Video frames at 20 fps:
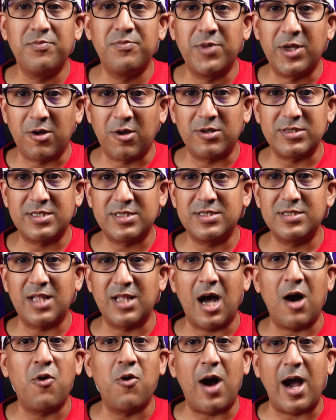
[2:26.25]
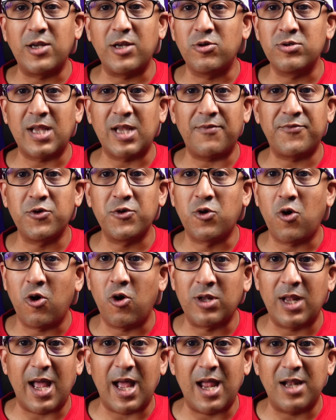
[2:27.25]
because now I don't have to
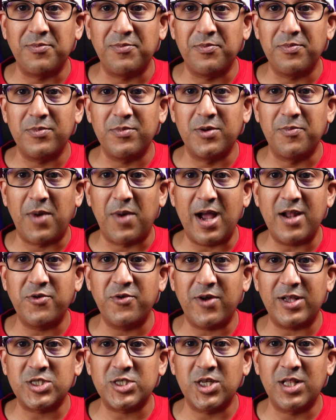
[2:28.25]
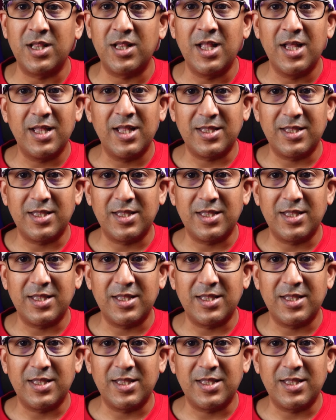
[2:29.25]
call and remind Rachel